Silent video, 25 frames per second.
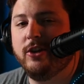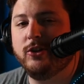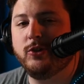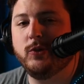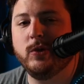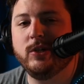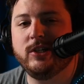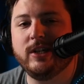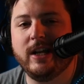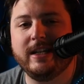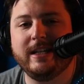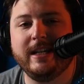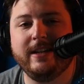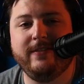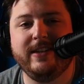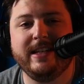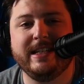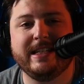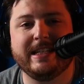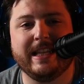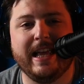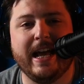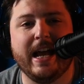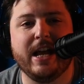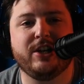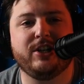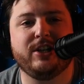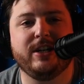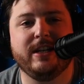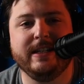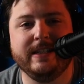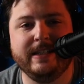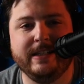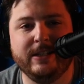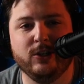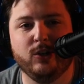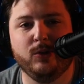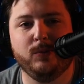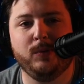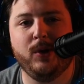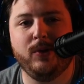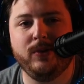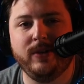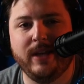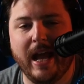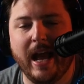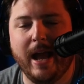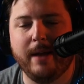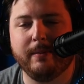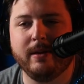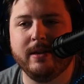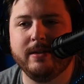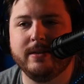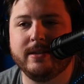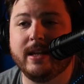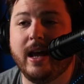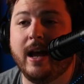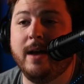twitch.tv/DilboDavgans.